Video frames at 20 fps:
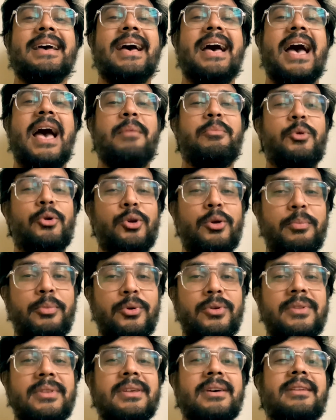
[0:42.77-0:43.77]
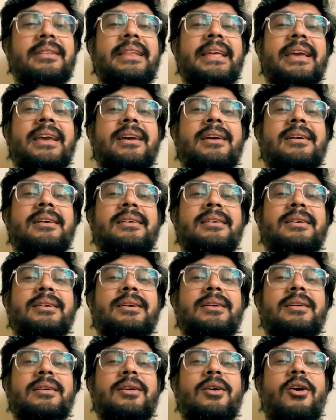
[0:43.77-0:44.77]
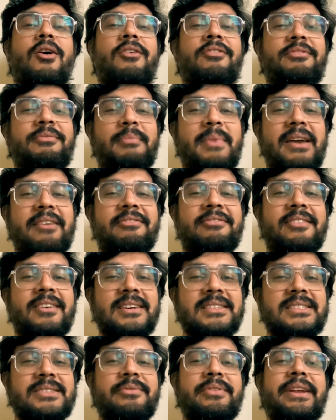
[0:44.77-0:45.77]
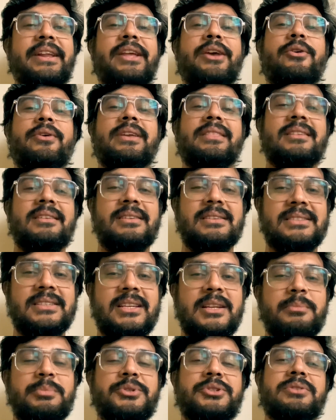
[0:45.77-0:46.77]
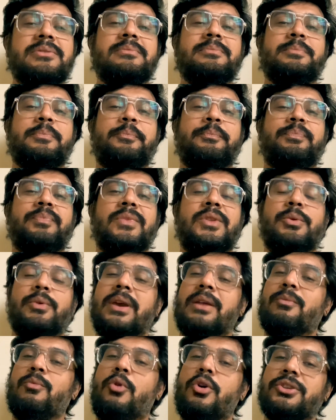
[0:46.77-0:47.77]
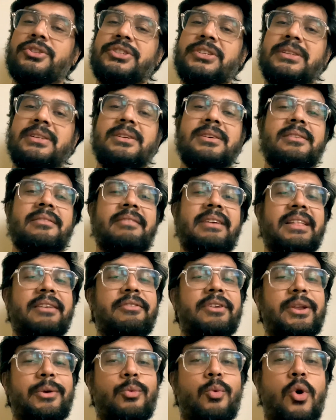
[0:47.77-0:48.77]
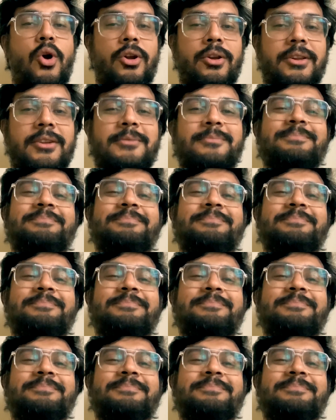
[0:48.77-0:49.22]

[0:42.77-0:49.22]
I'm going to put the link of my first video in the description. You can watch it whenever you want.